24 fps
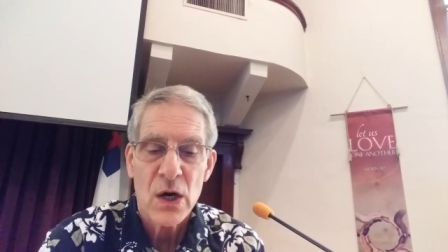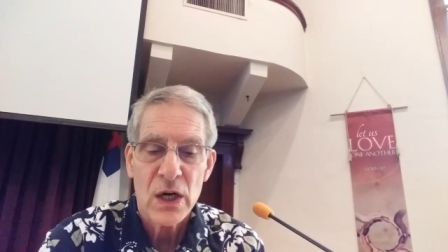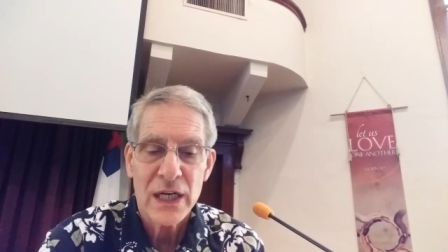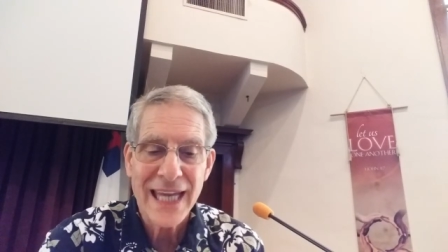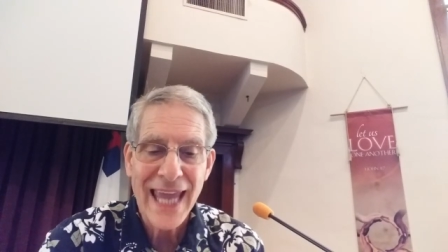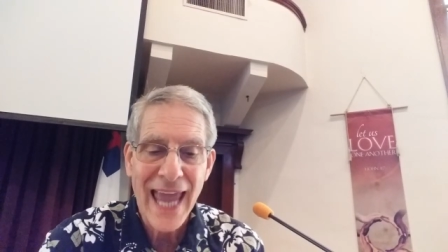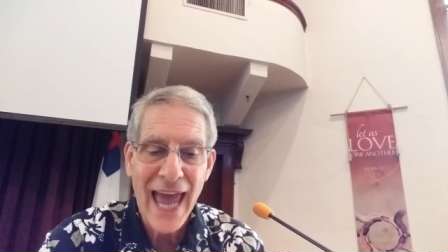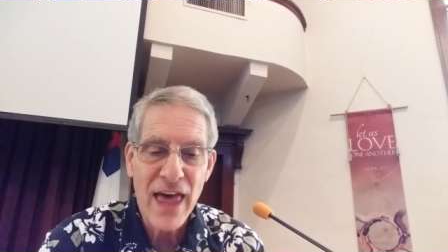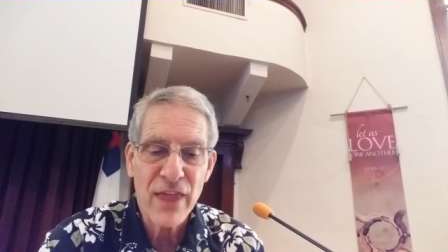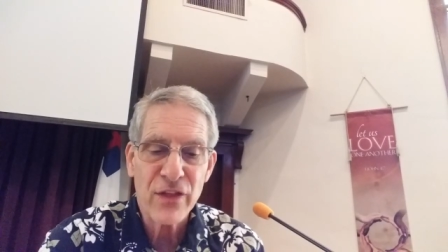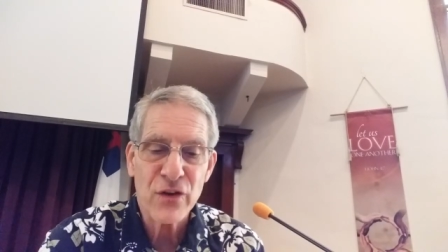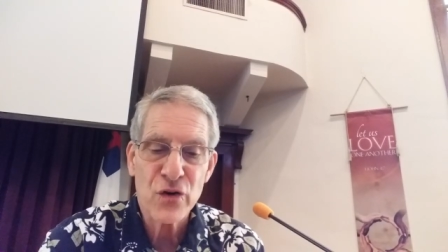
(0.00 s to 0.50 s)

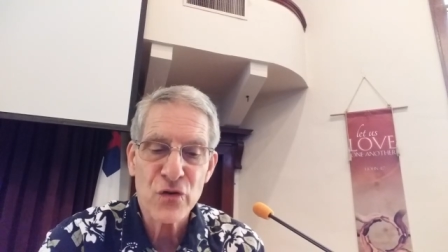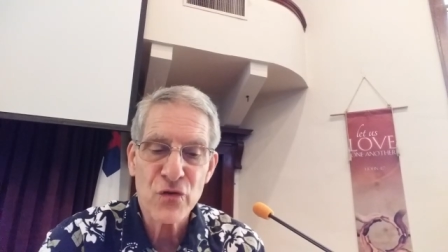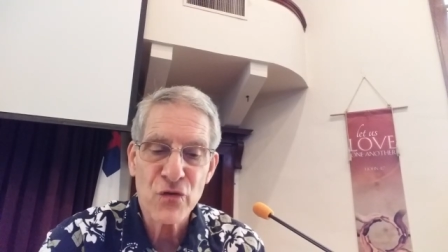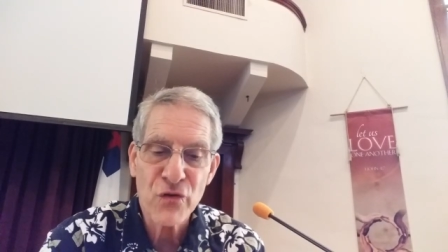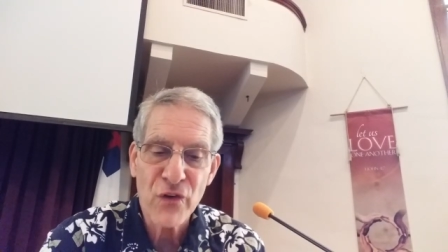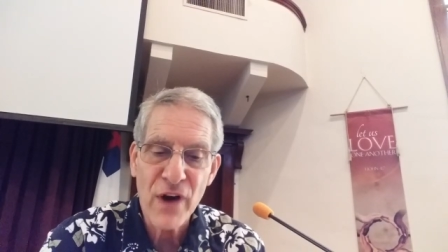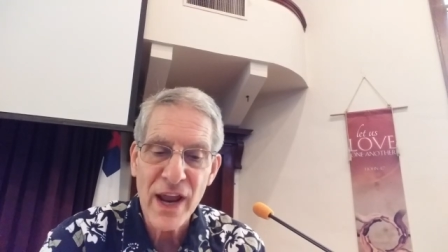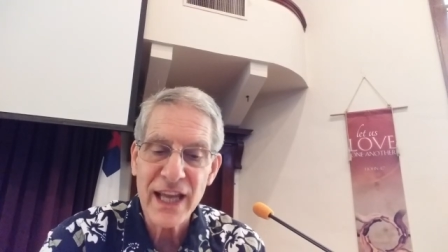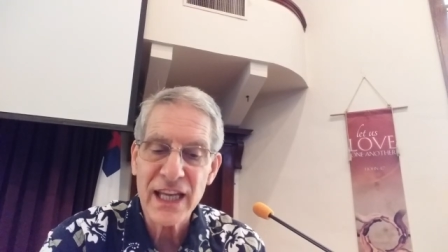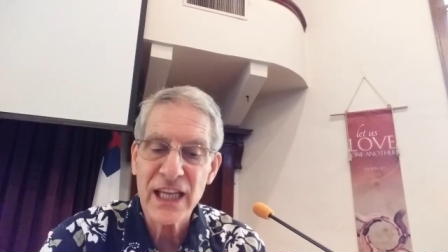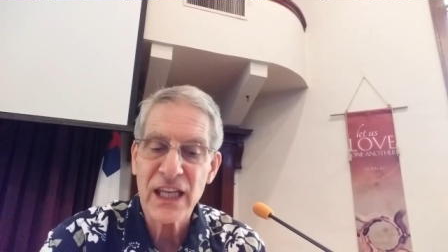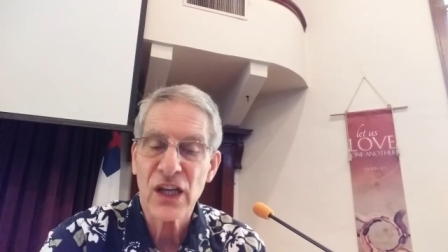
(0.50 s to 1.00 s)
gathered
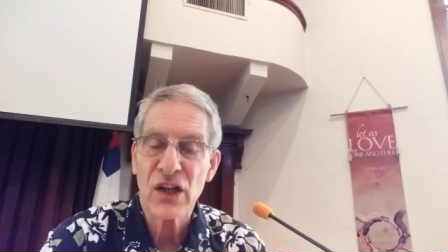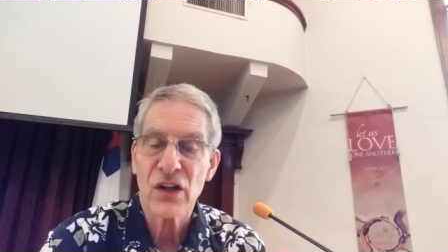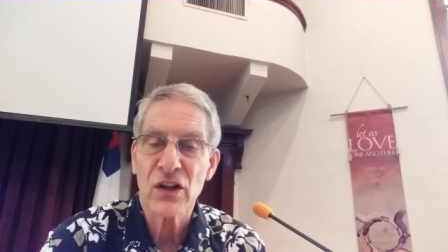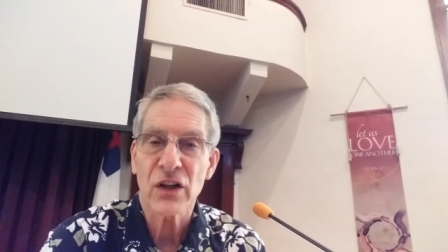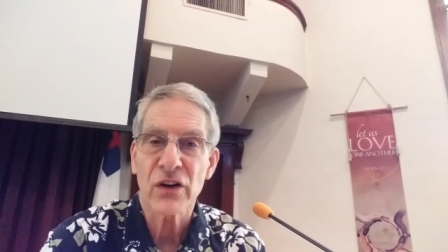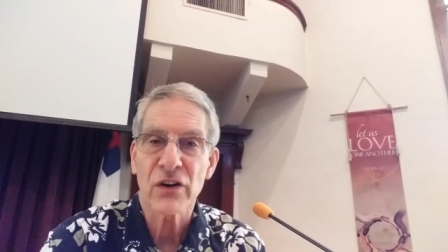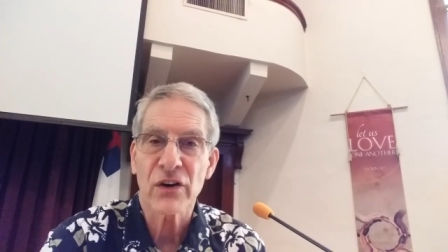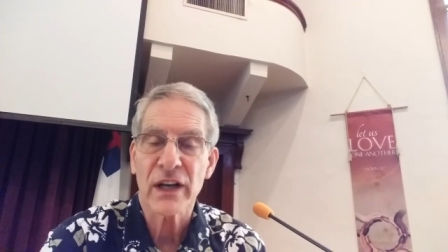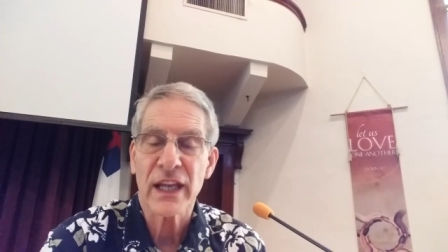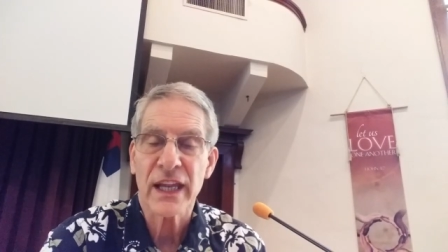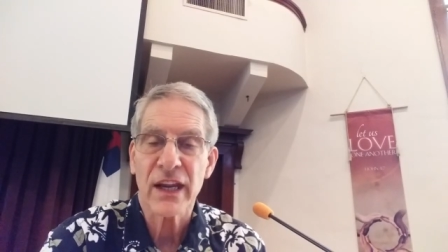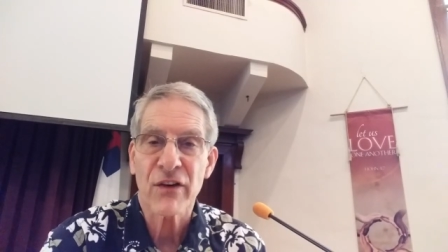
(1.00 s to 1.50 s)

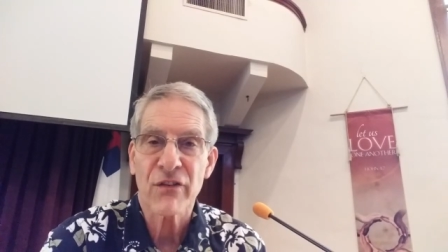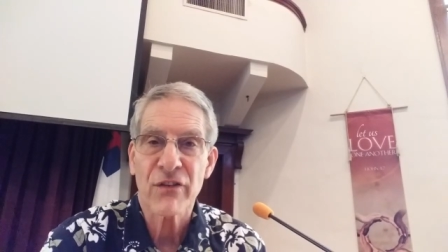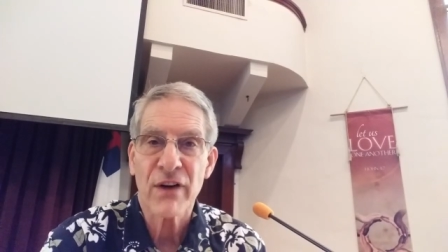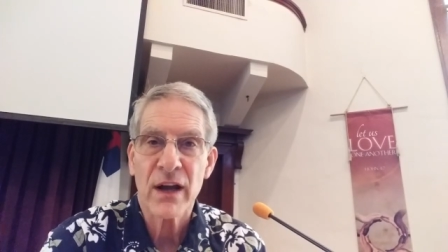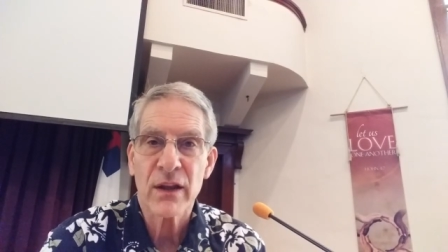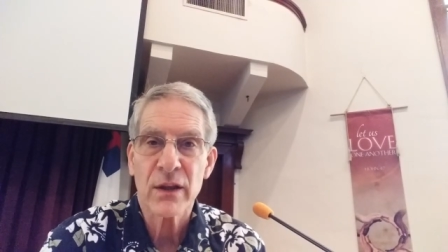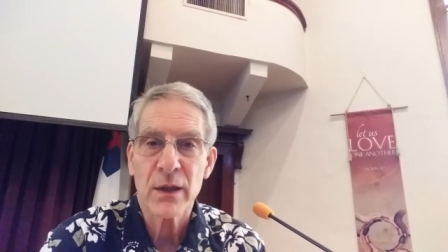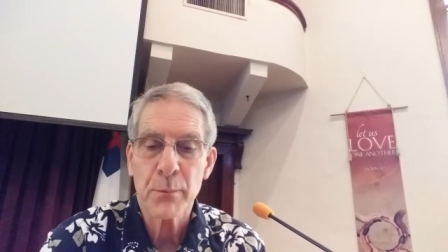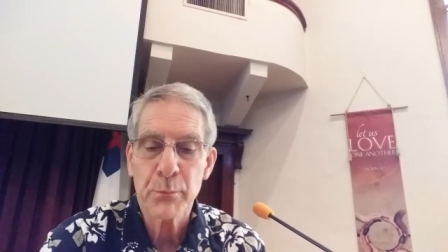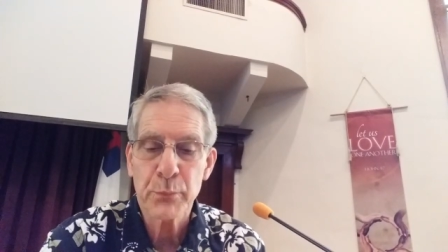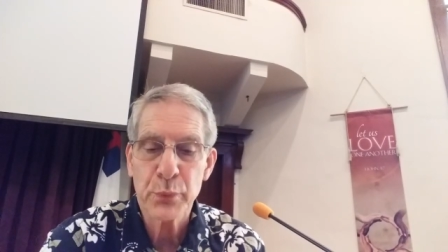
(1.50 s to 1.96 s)
regularly around the